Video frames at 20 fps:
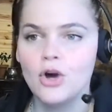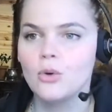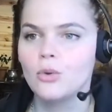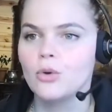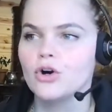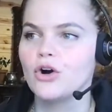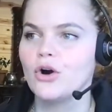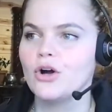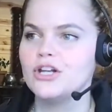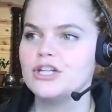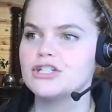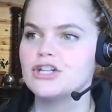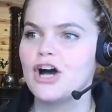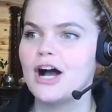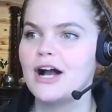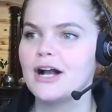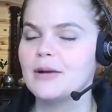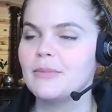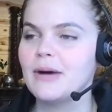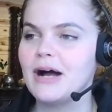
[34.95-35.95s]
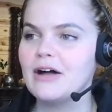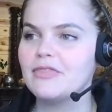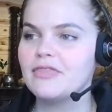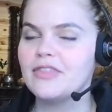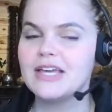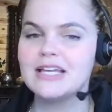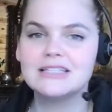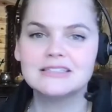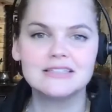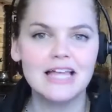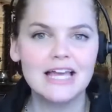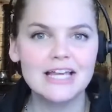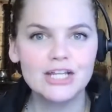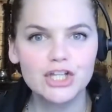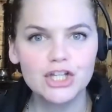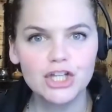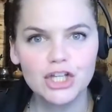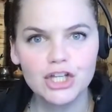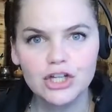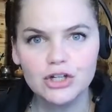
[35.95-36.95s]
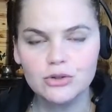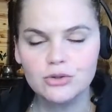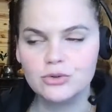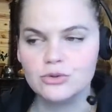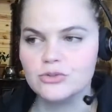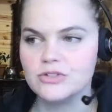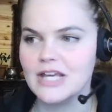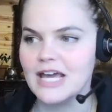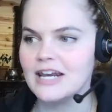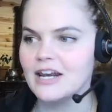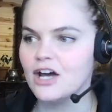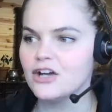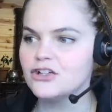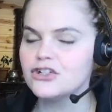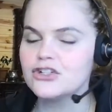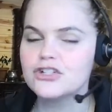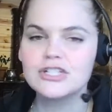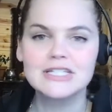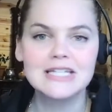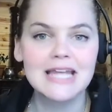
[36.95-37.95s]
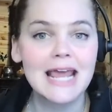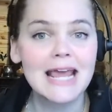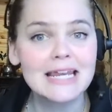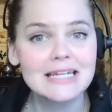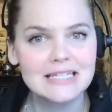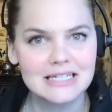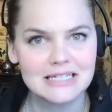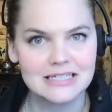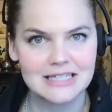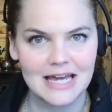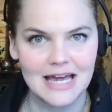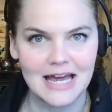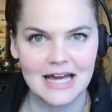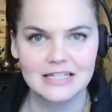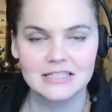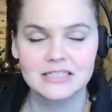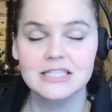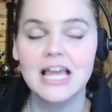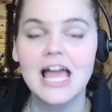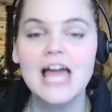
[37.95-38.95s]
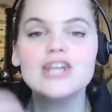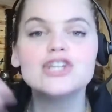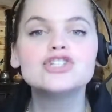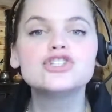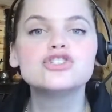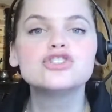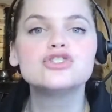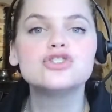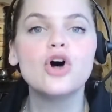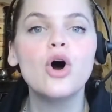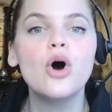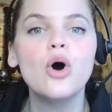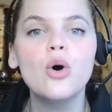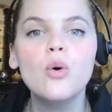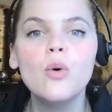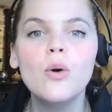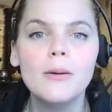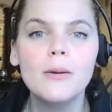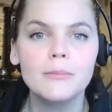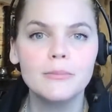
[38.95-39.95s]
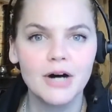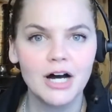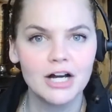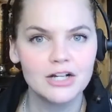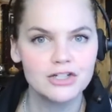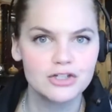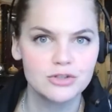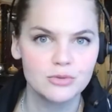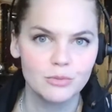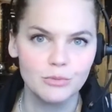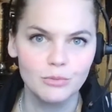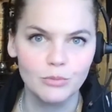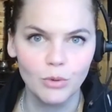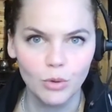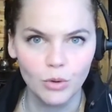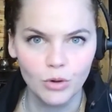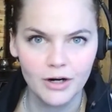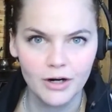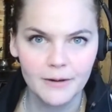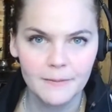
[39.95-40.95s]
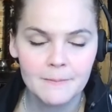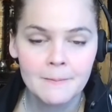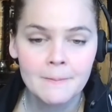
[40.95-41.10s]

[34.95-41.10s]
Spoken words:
We're going to talk about things like cues and understanding tasks and so much more.